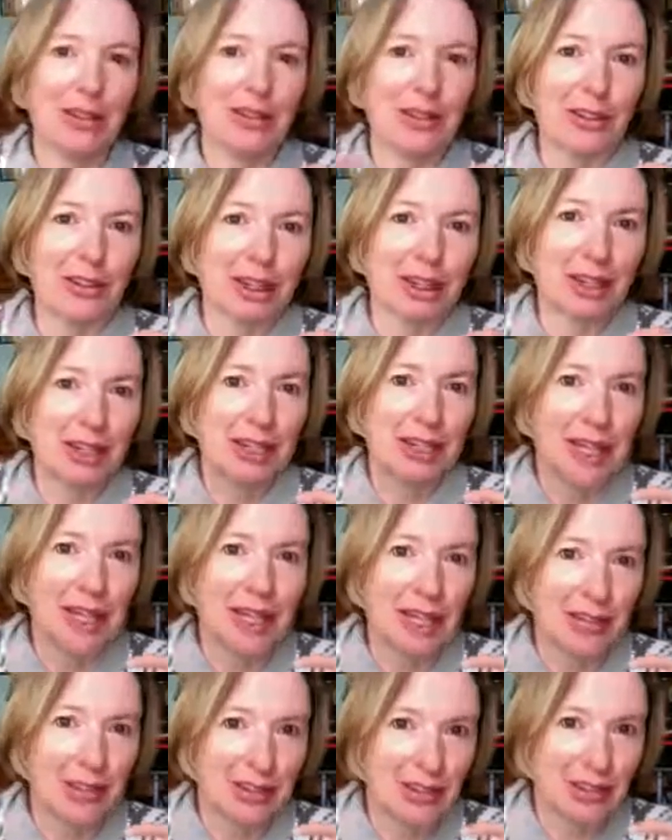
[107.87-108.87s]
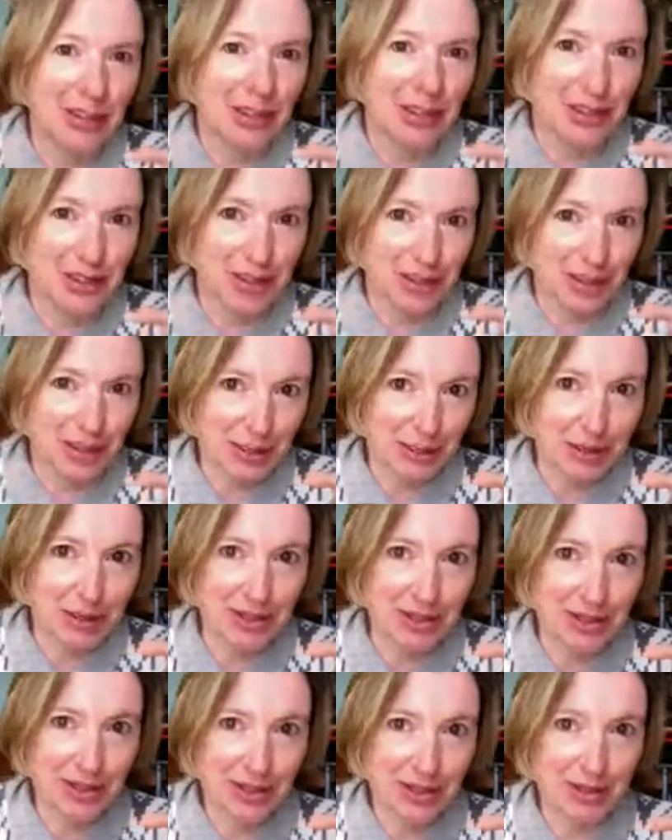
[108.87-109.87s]
So the last stepping
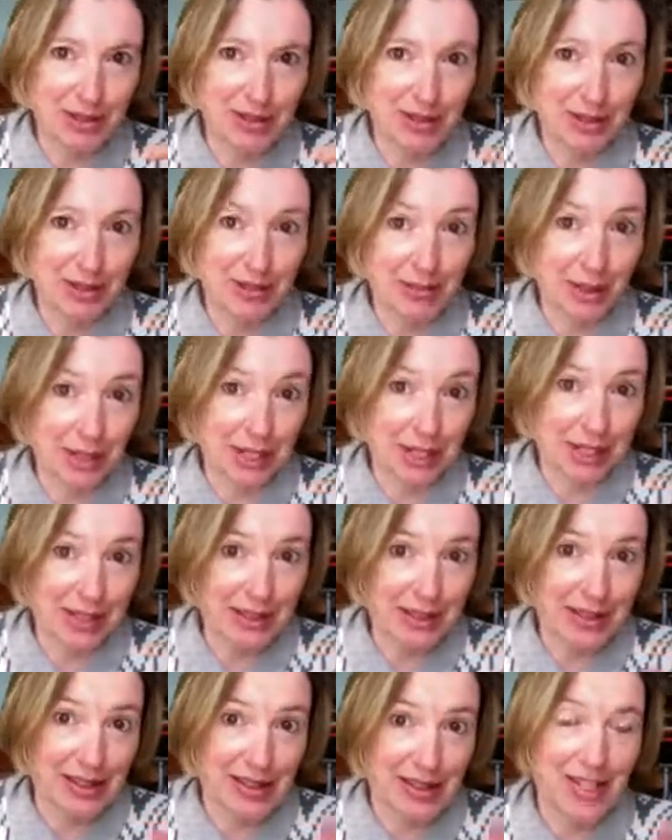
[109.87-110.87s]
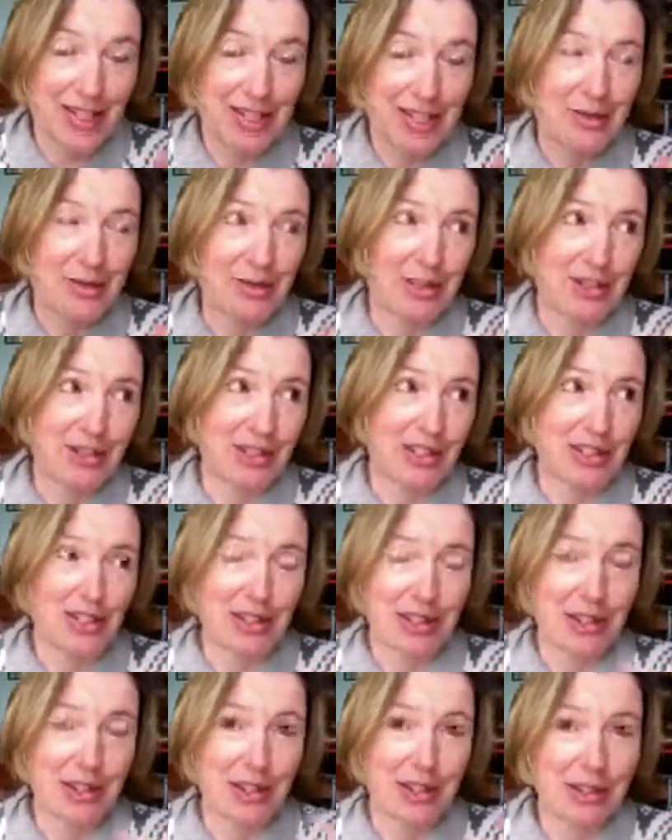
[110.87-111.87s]
stone is in place, which is
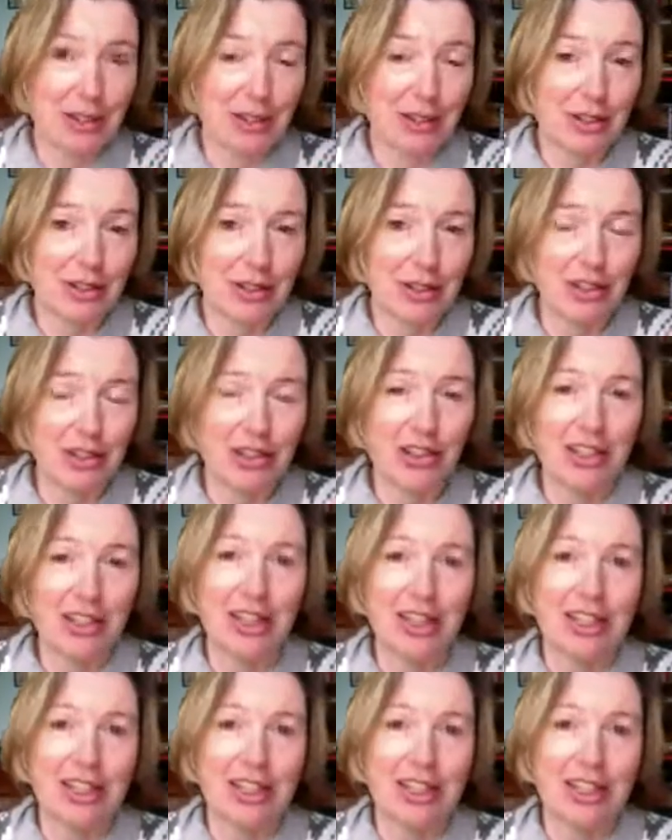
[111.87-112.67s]
the conclusion.